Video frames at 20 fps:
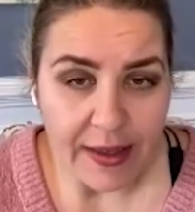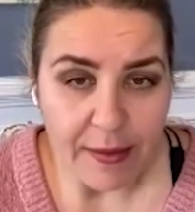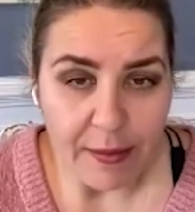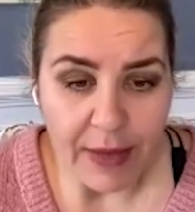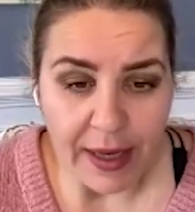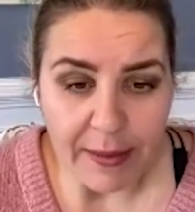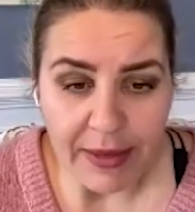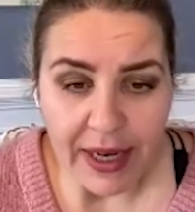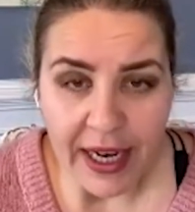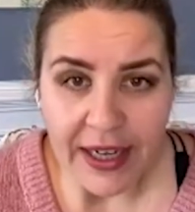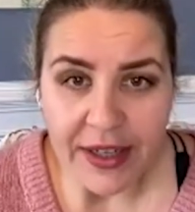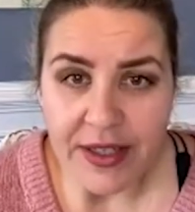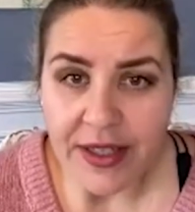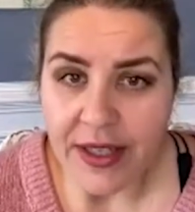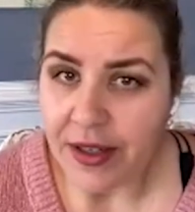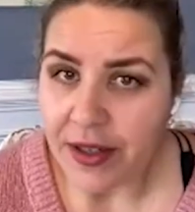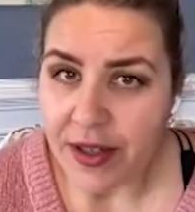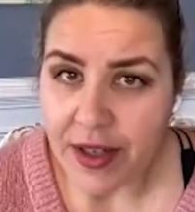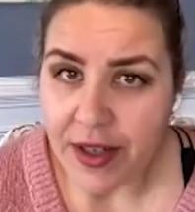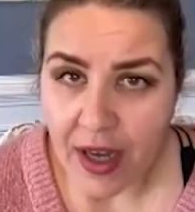My buyers
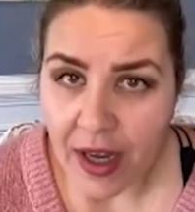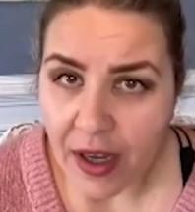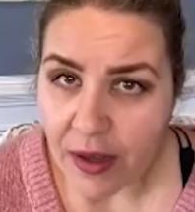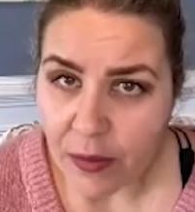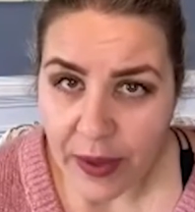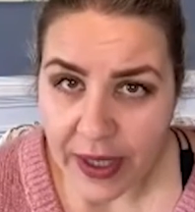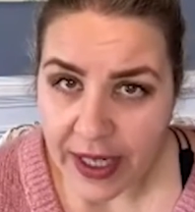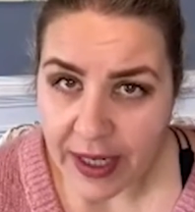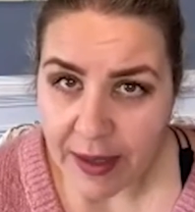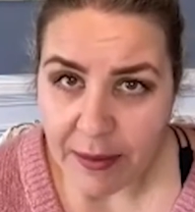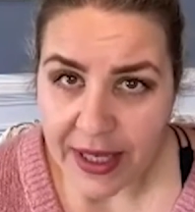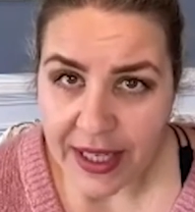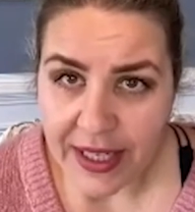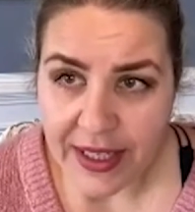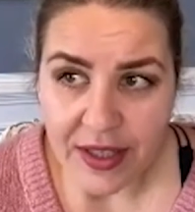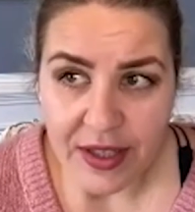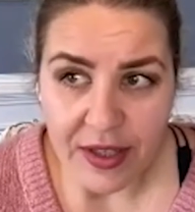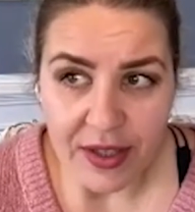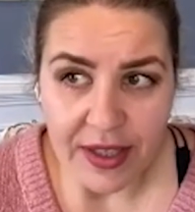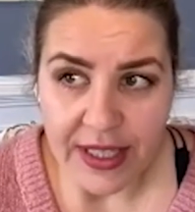that are not winning
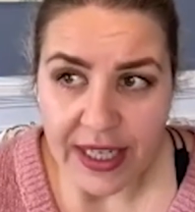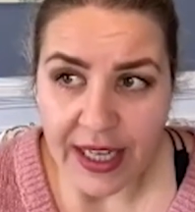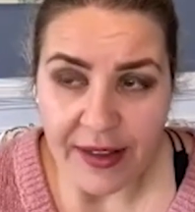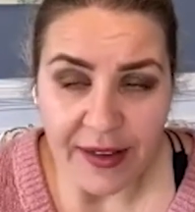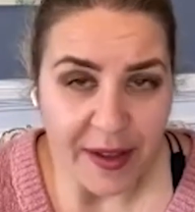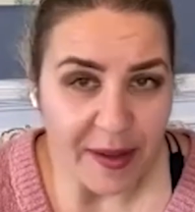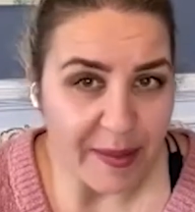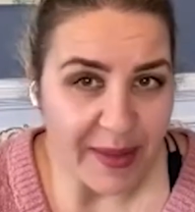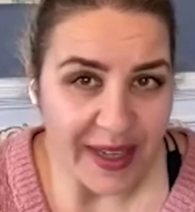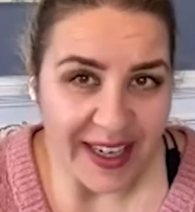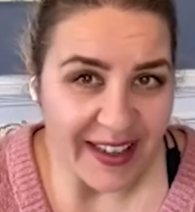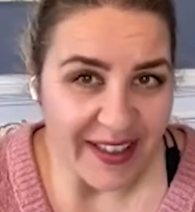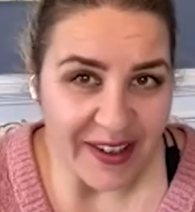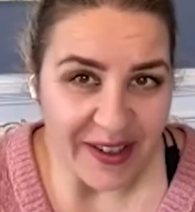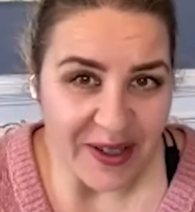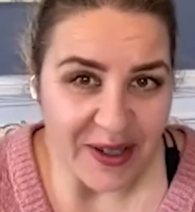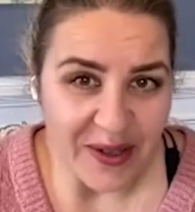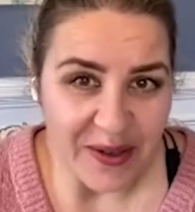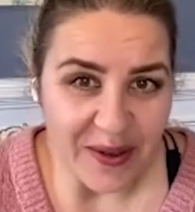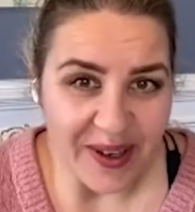bids are telling me another
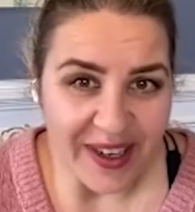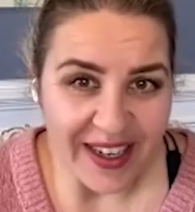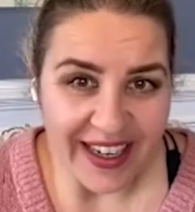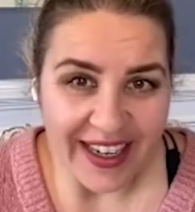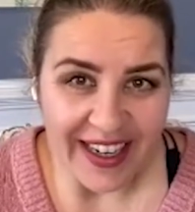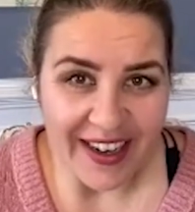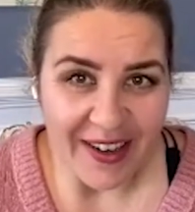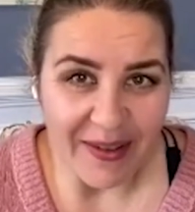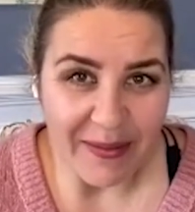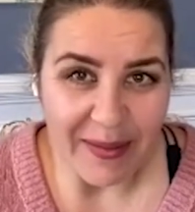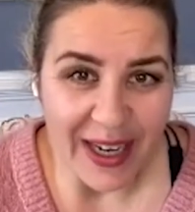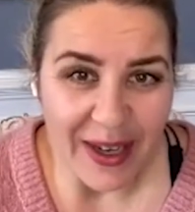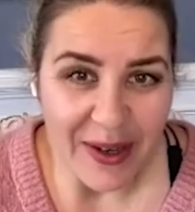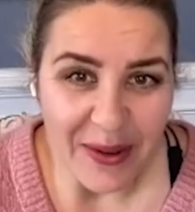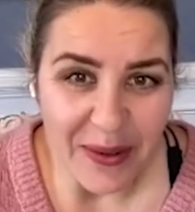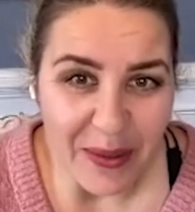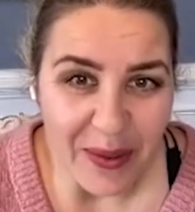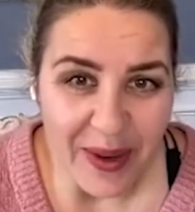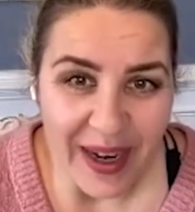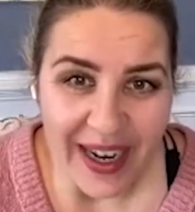story
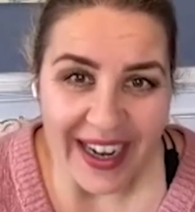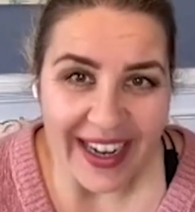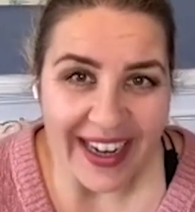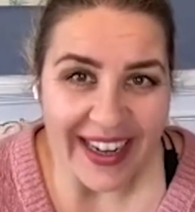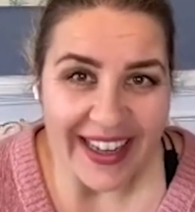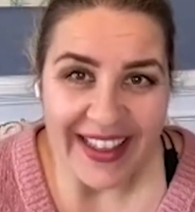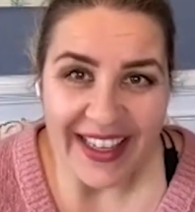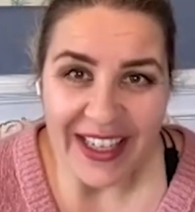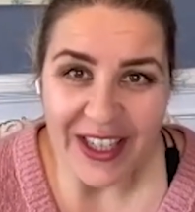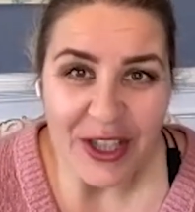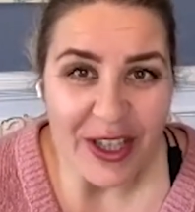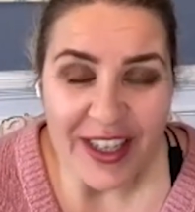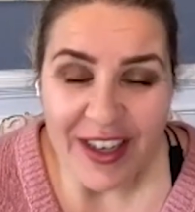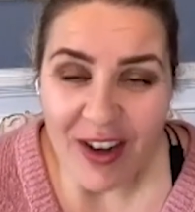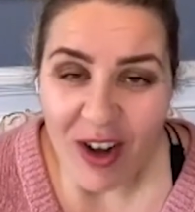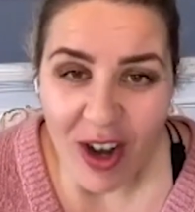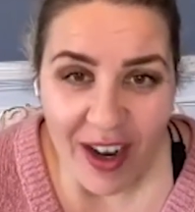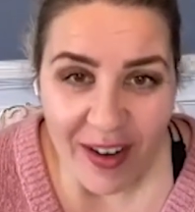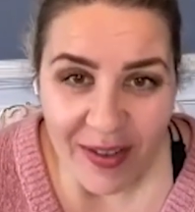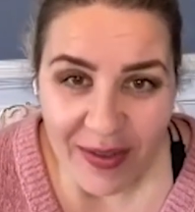about why they shouldn't
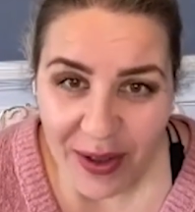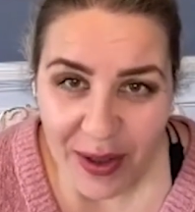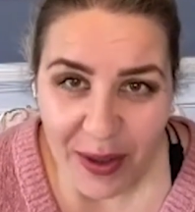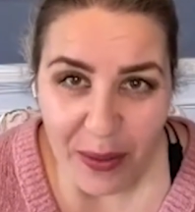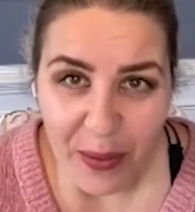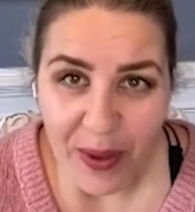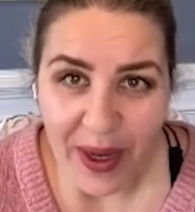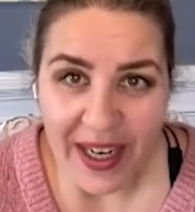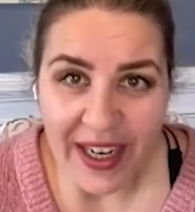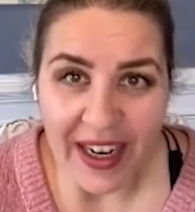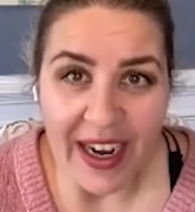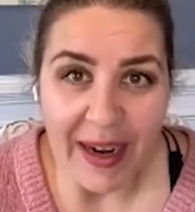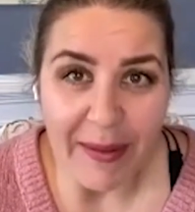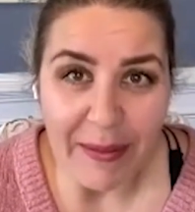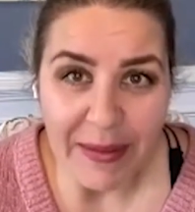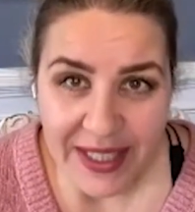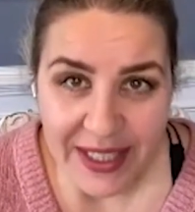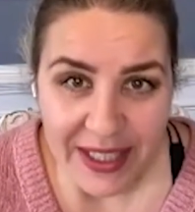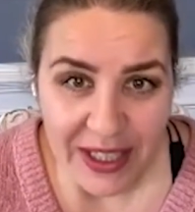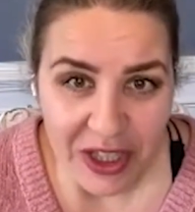offer what I'm
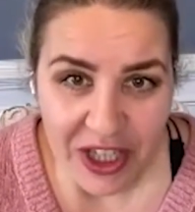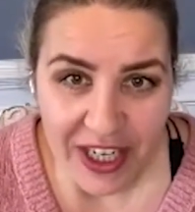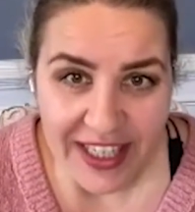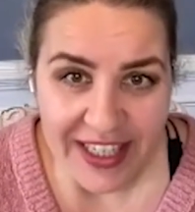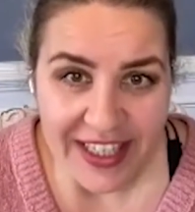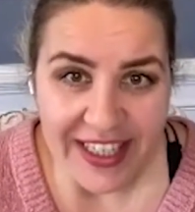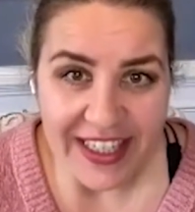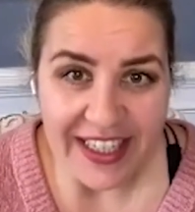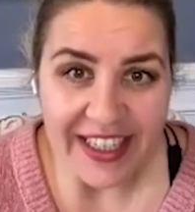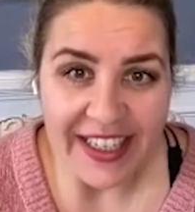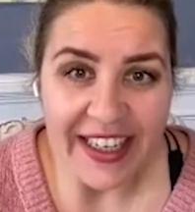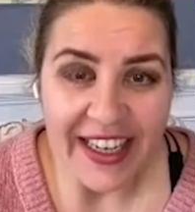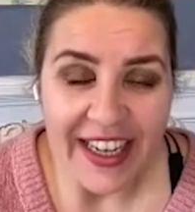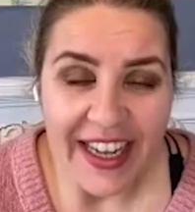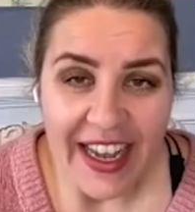suggesting.